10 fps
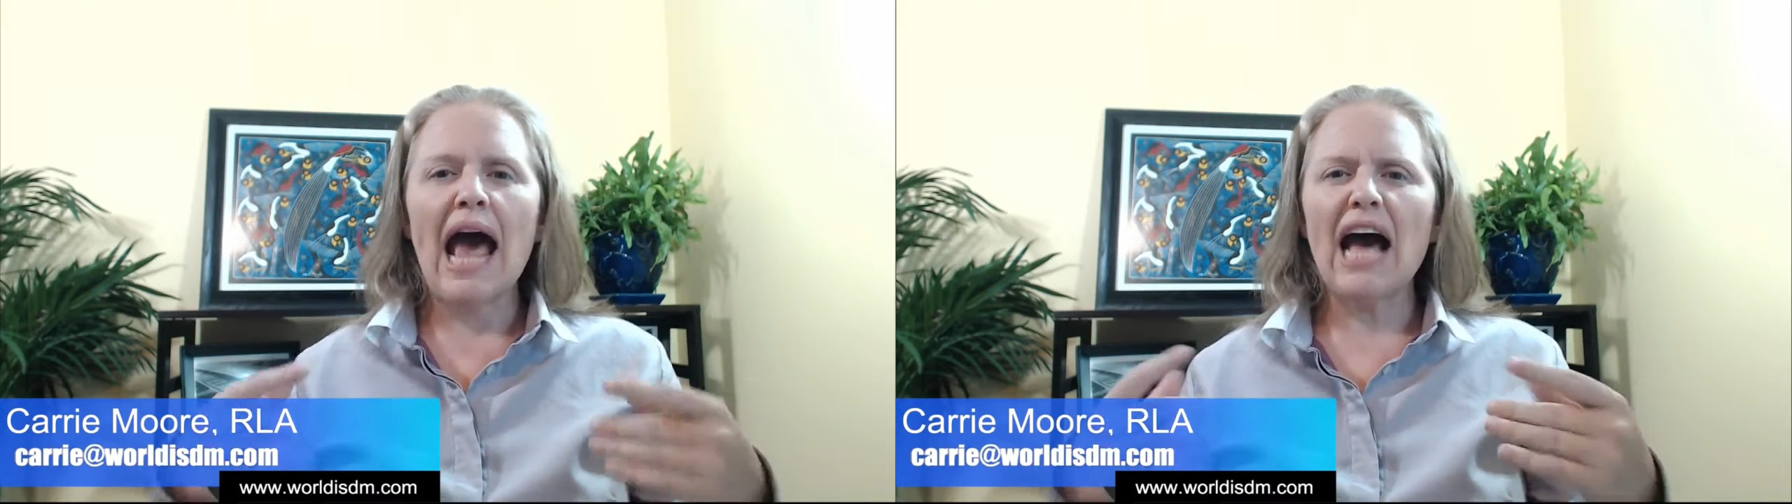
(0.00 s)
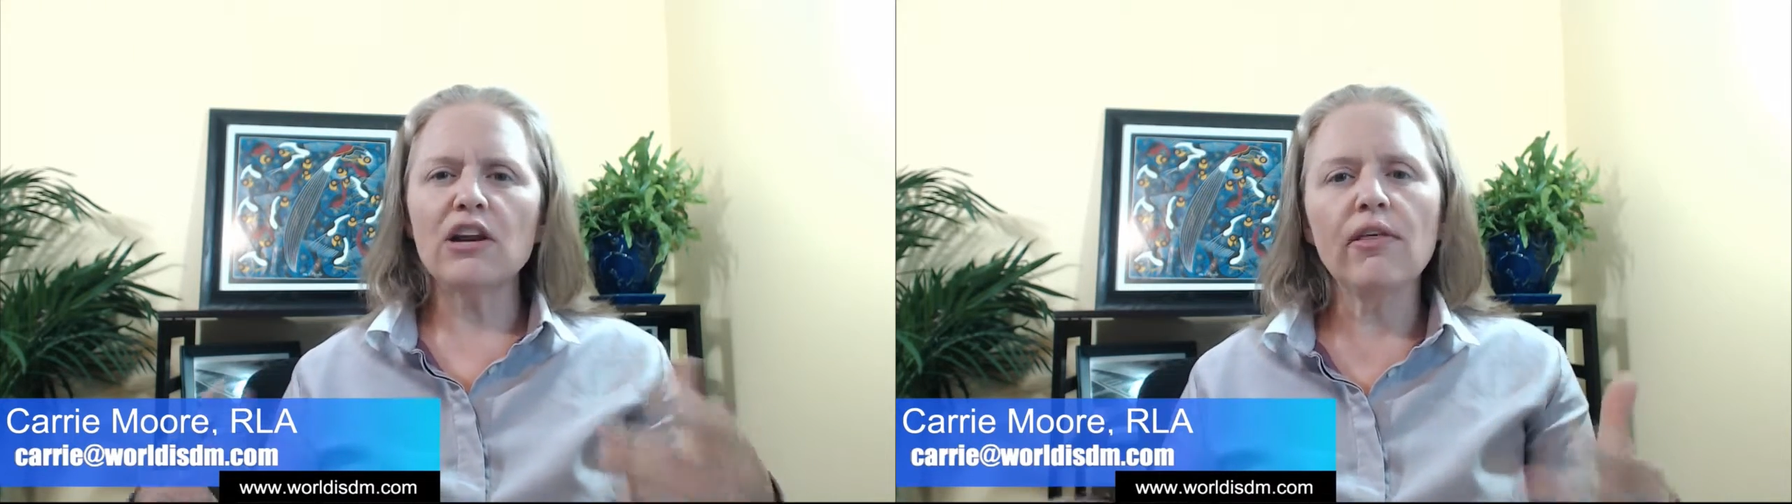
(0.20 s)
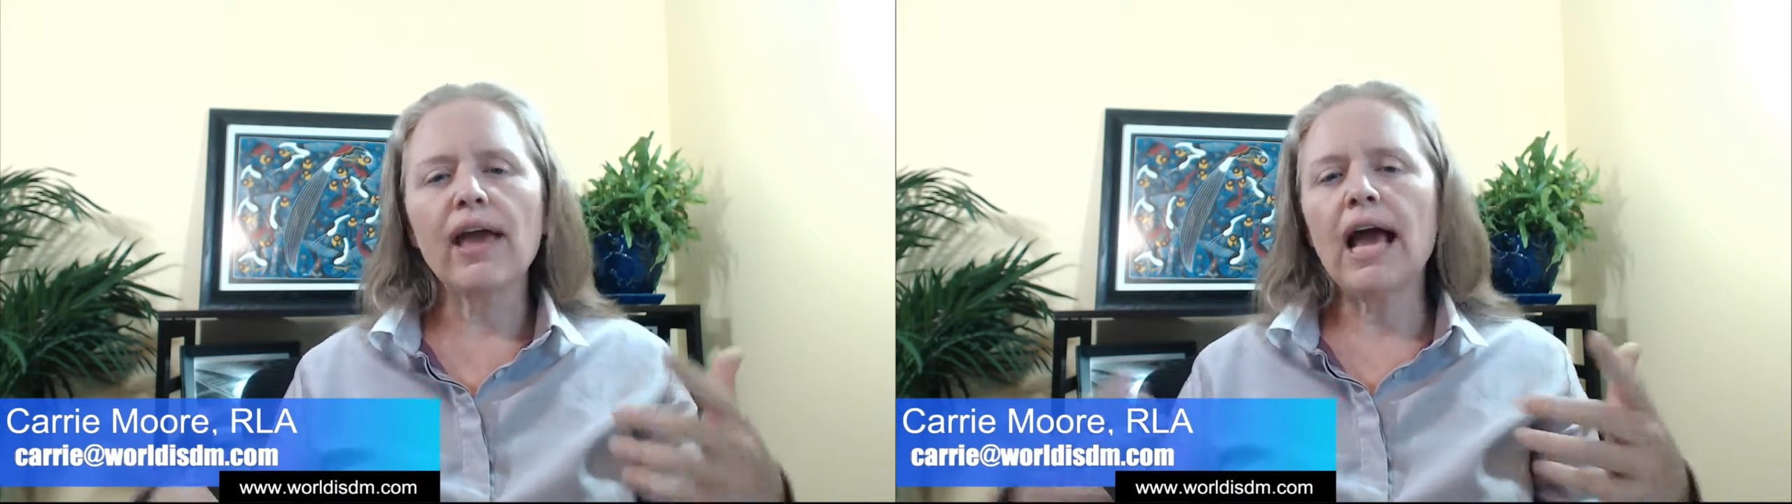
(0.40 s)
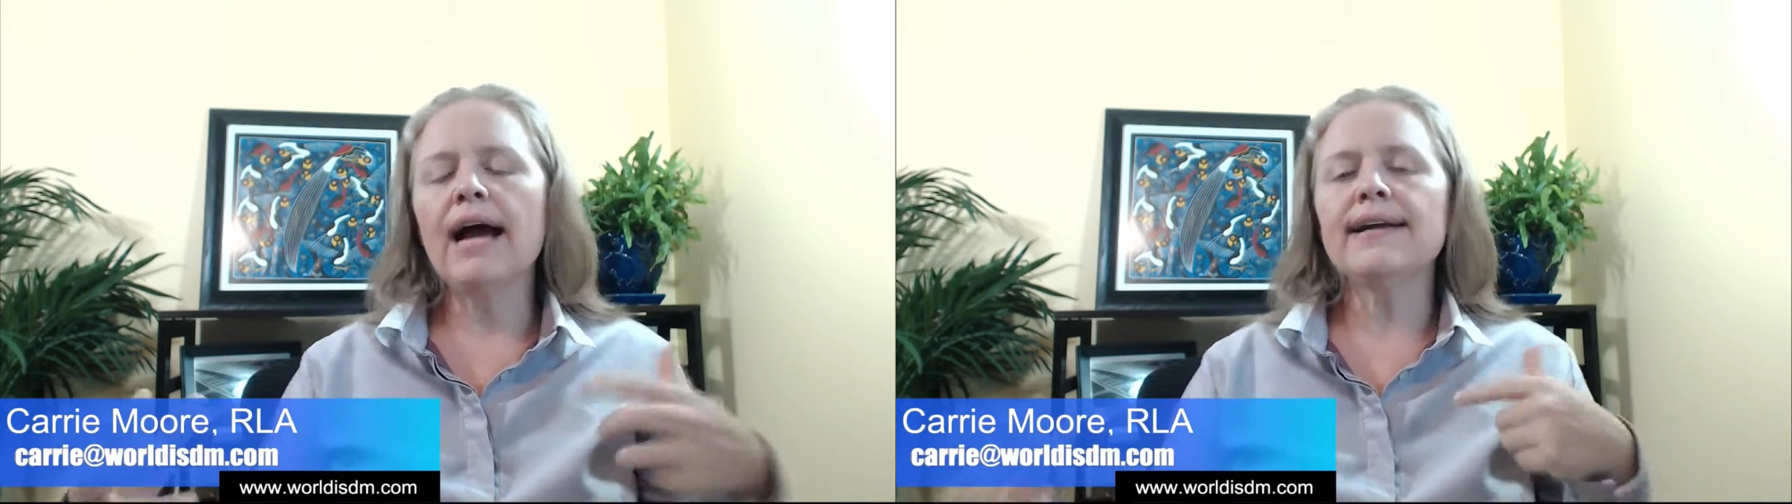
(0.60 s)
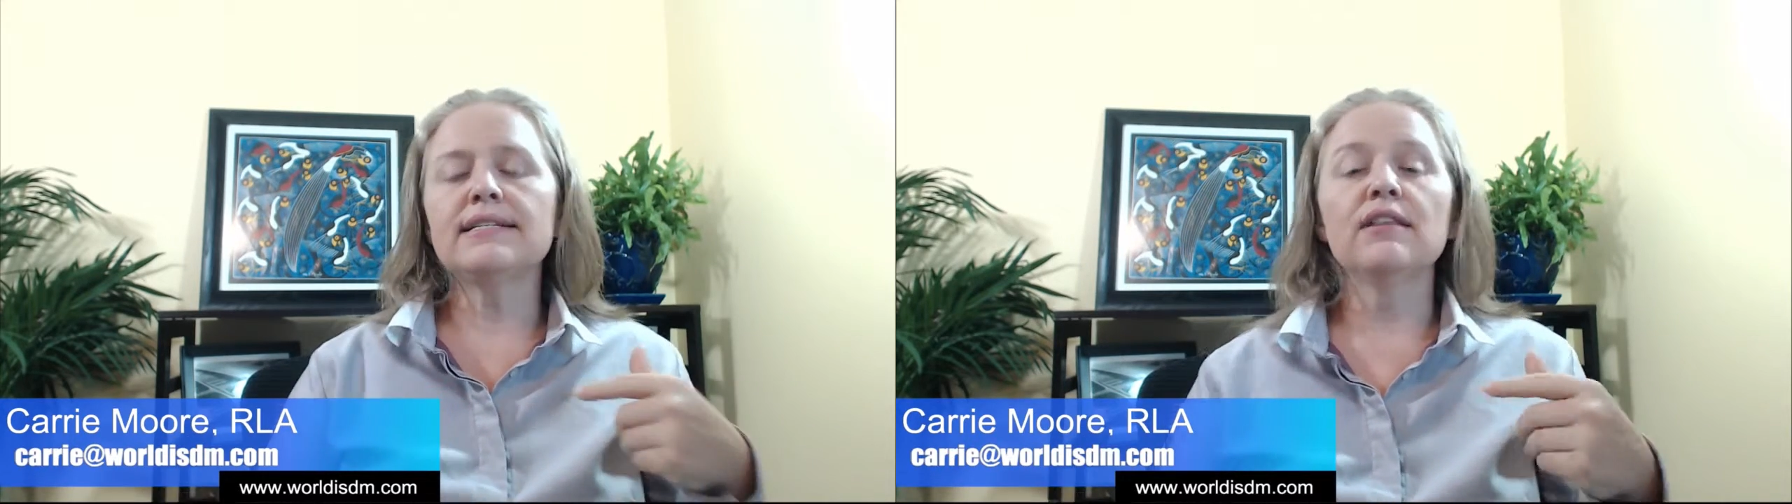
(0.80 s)
the
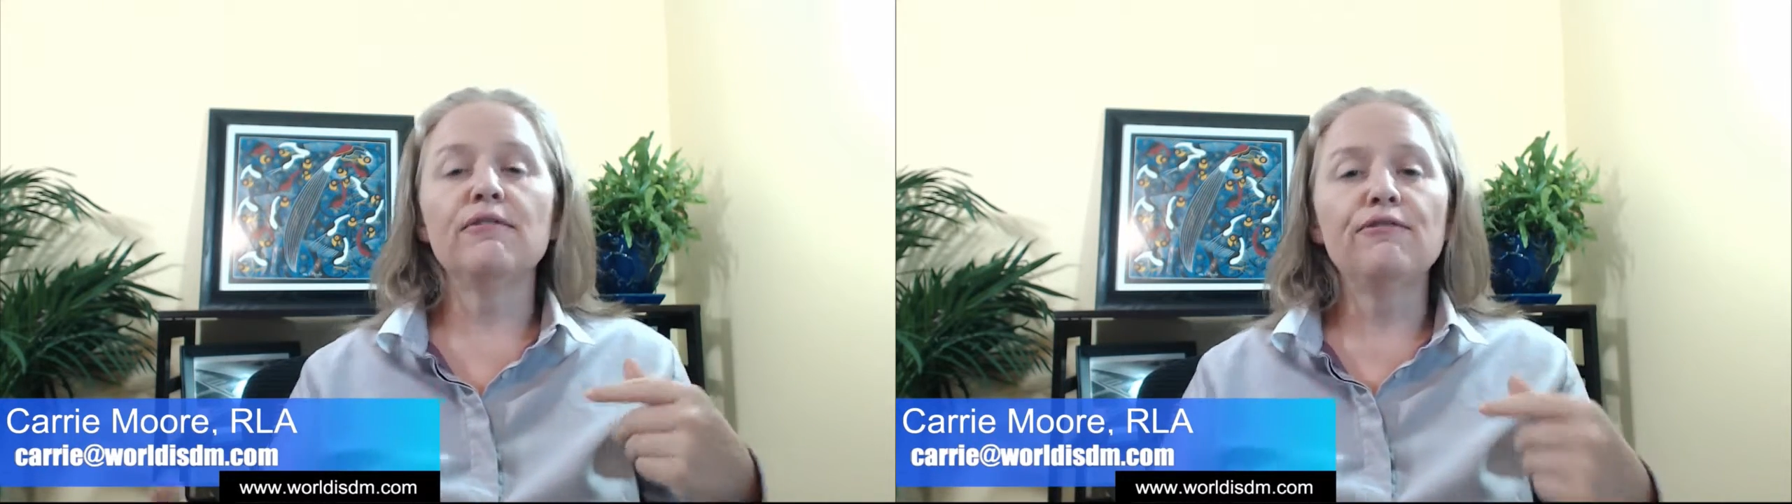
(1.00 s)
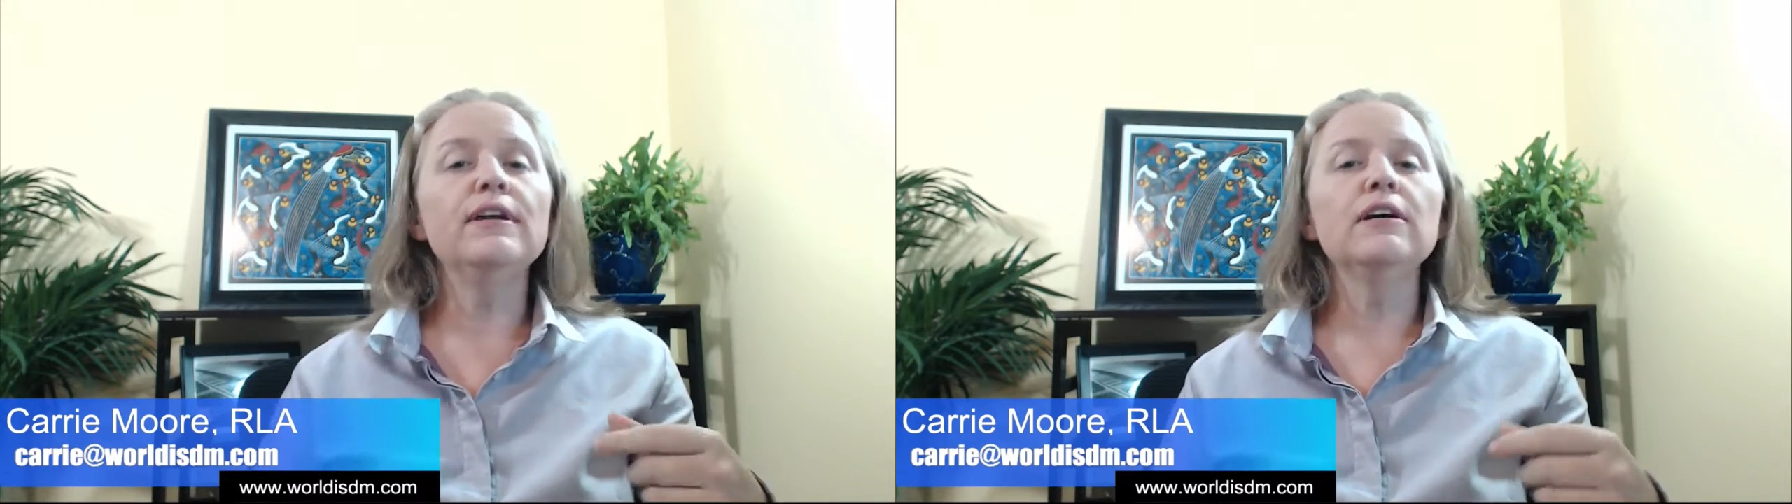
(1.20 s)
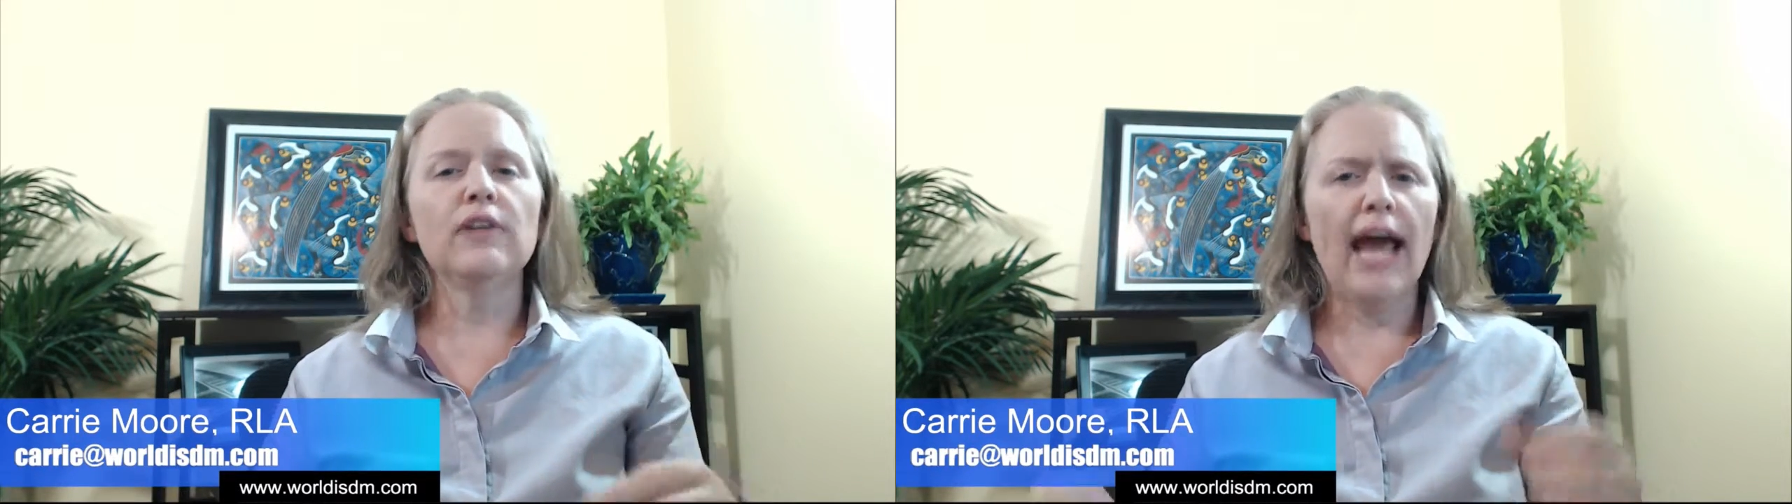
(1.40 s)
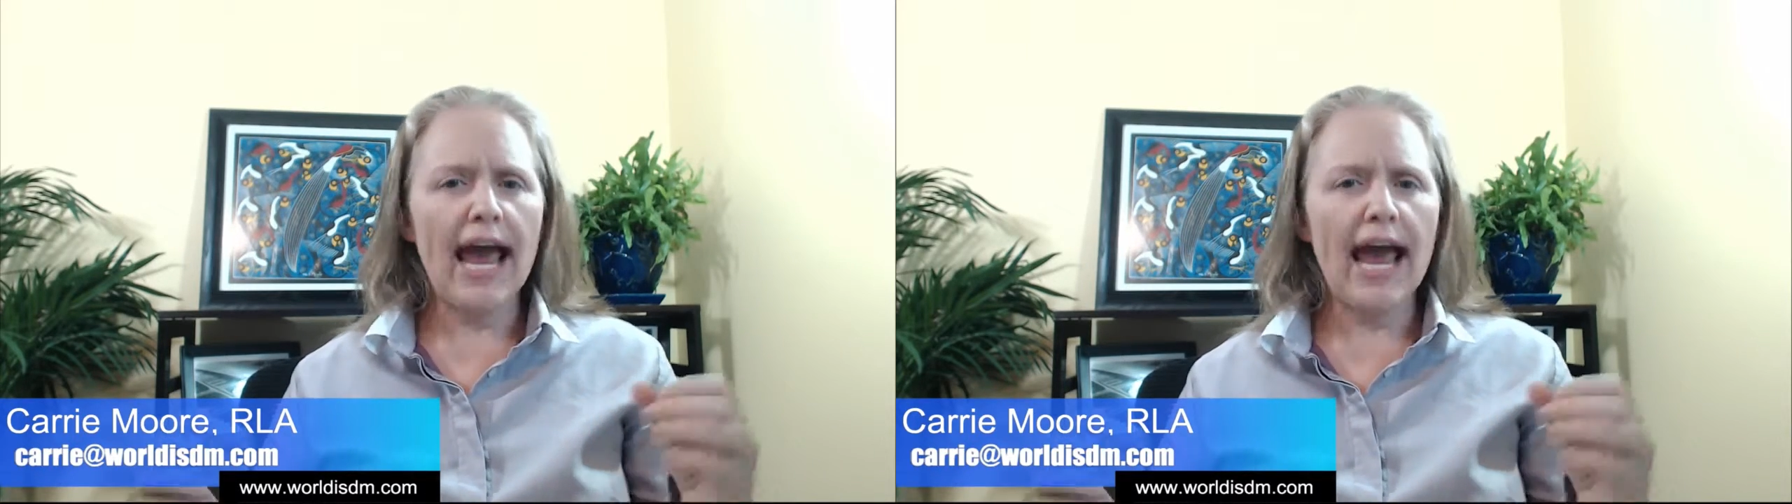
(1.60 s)
guys in the field